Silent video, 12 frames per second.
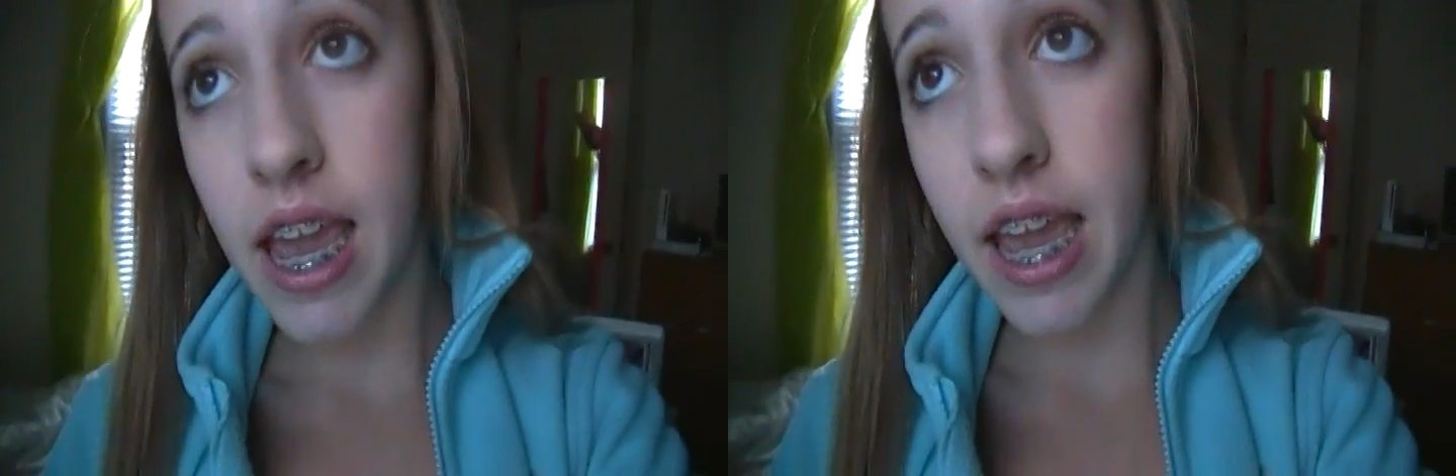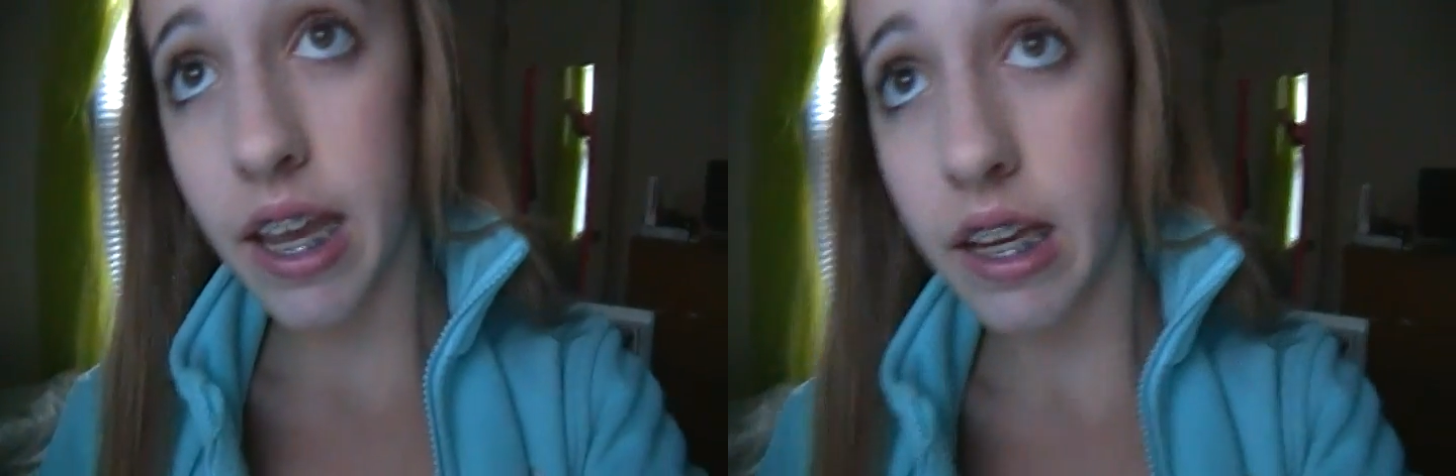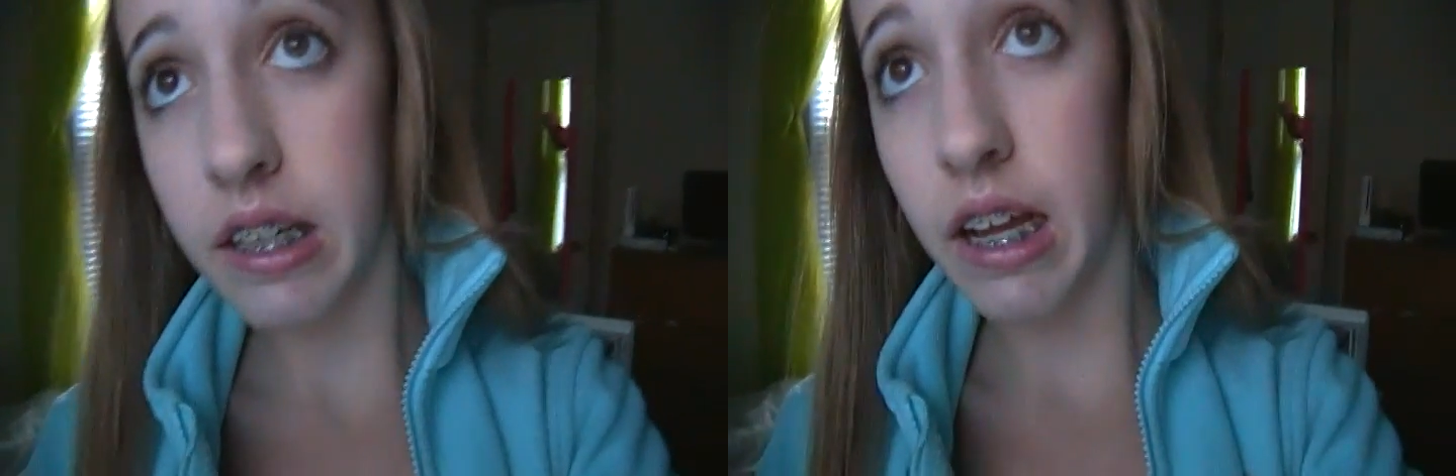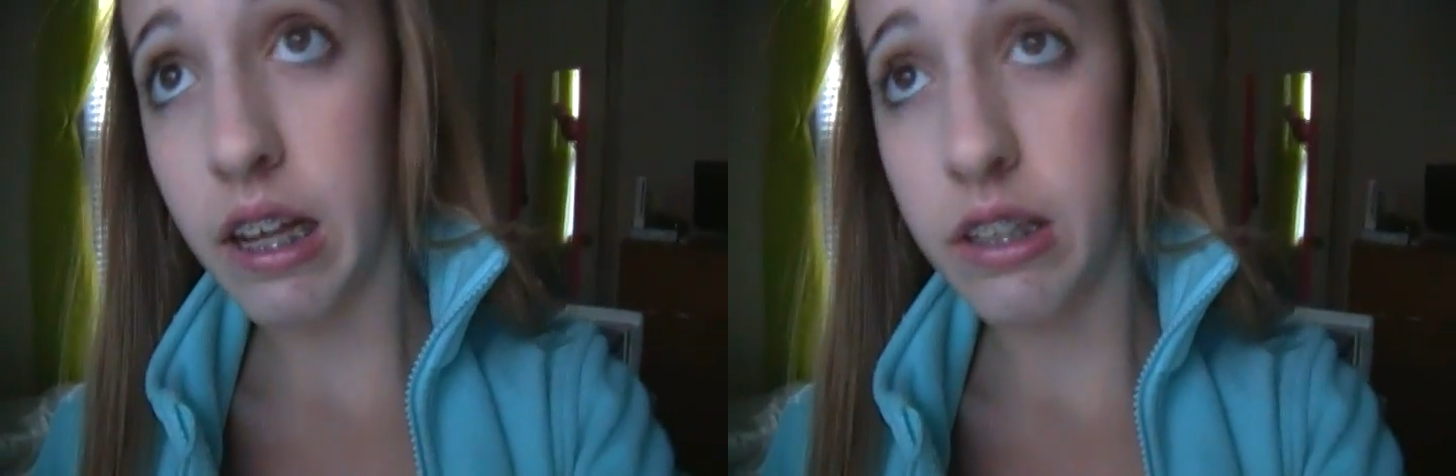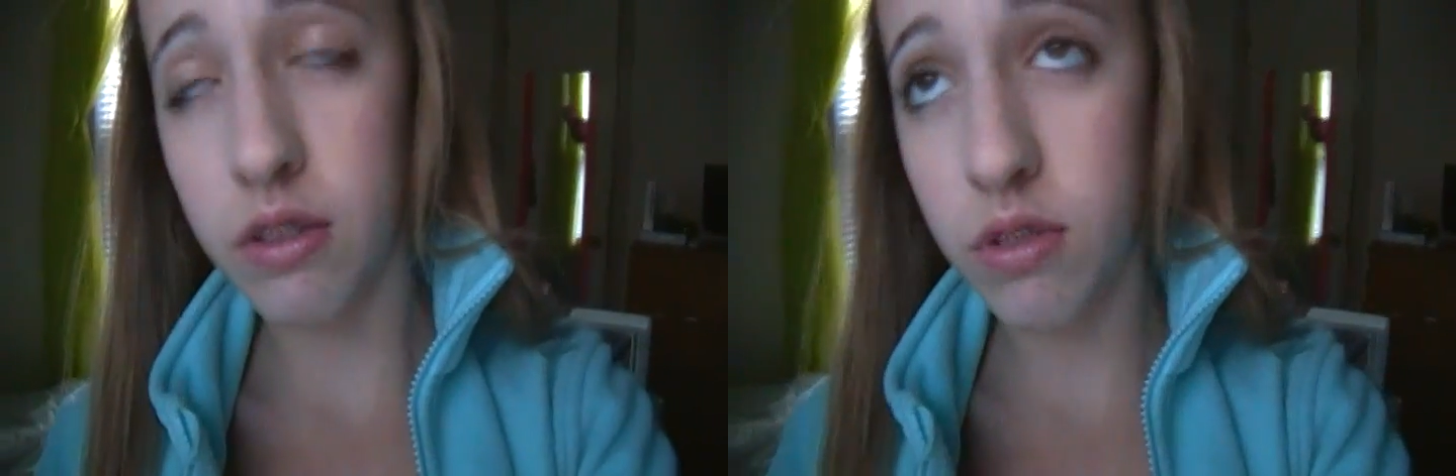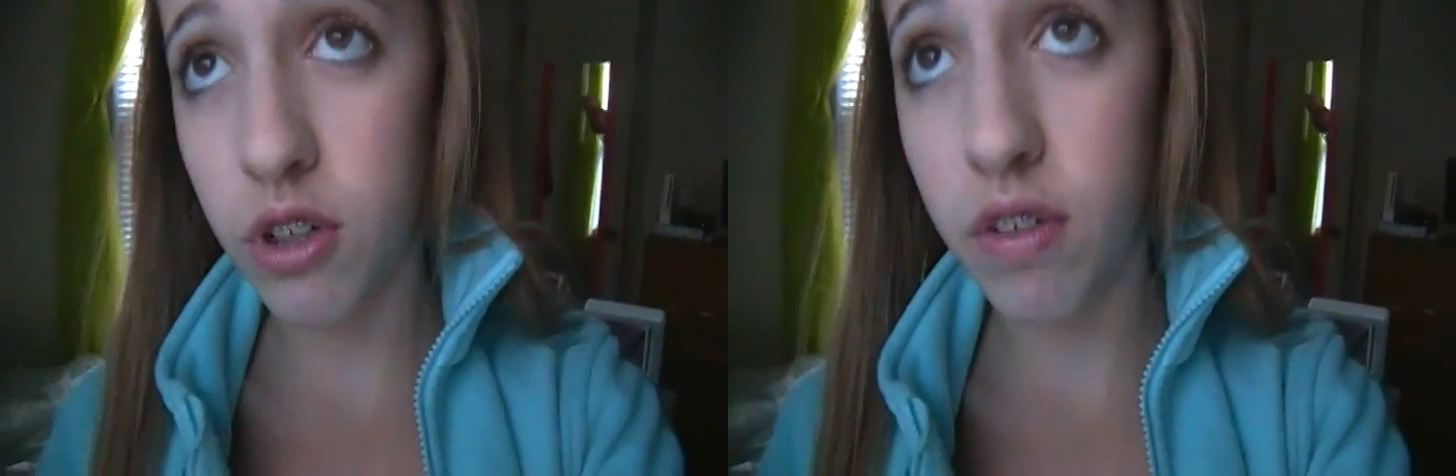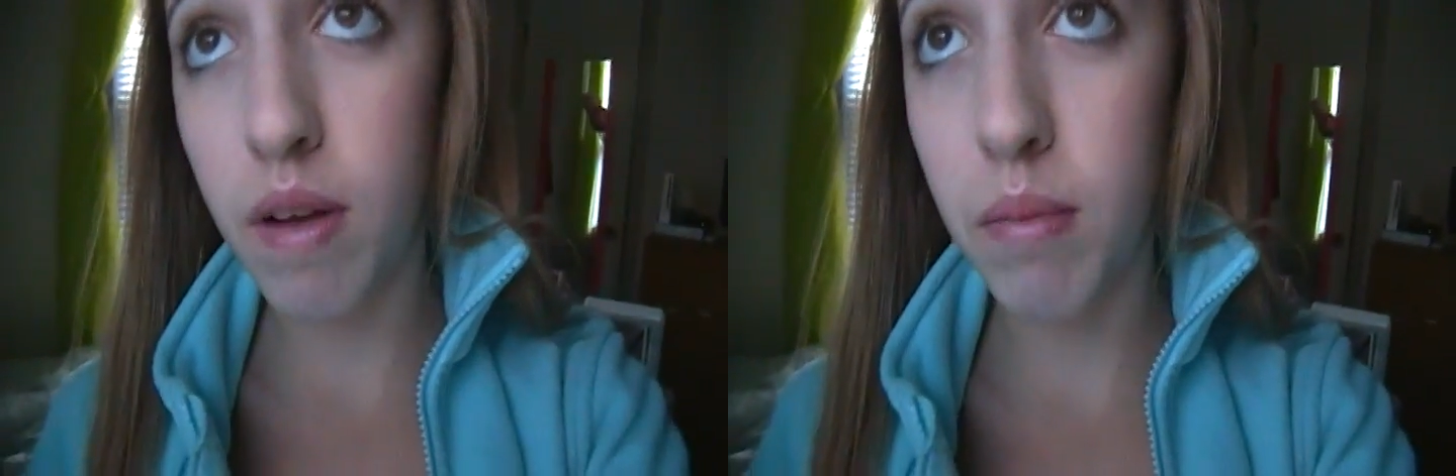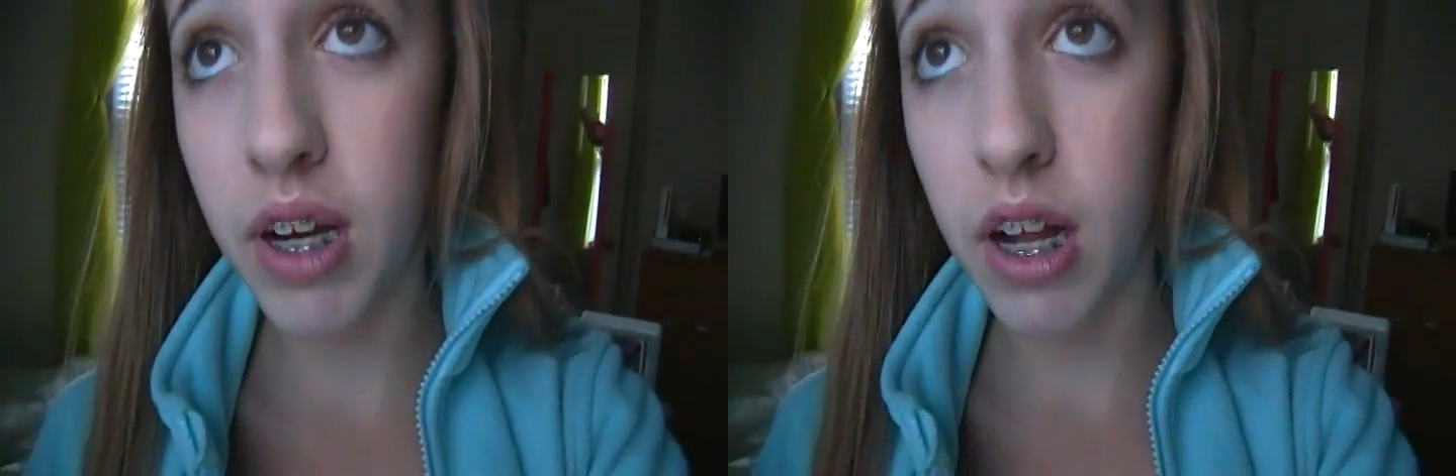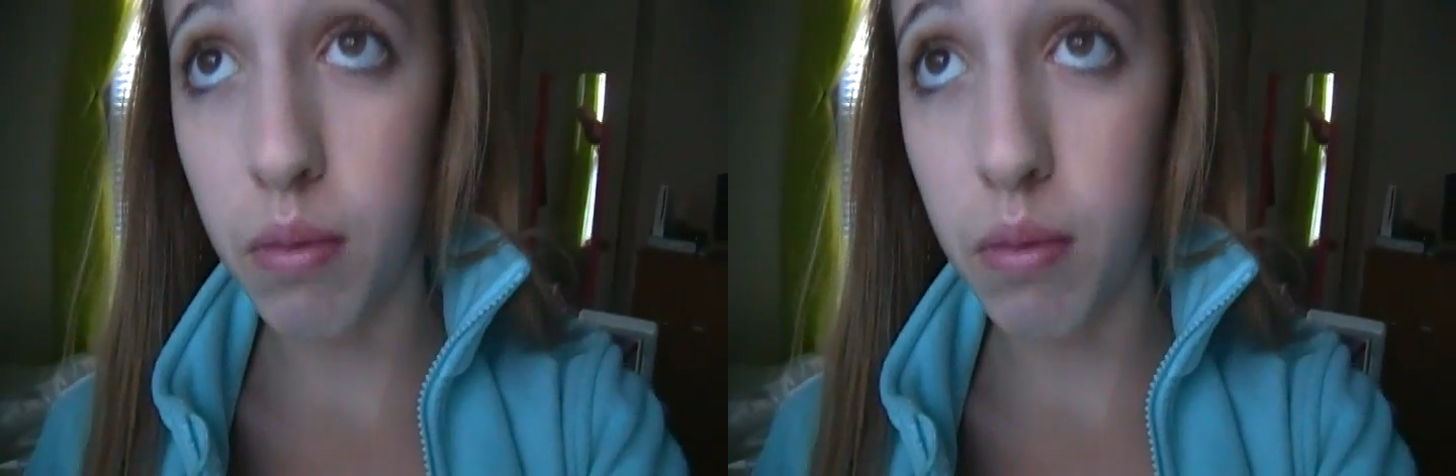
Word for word: and I don't know if I'm going to